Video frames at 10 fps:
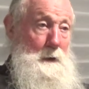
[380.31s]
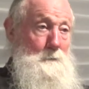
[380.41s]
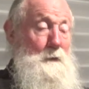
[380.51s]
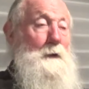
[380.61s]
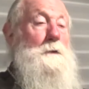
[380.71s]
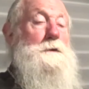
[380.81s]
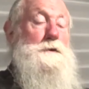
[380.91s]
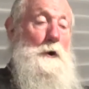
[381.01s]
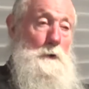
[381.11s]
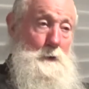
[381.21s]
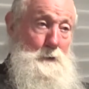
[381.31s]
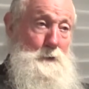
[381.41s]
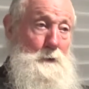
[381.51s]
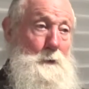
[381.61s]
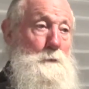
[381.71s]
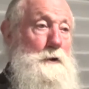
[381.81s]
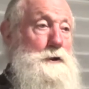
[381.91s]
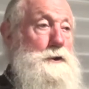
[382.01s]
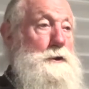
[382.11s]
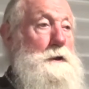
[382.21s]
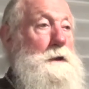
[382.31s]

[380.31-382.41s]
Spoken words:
In fact, there were torrents, and the bridge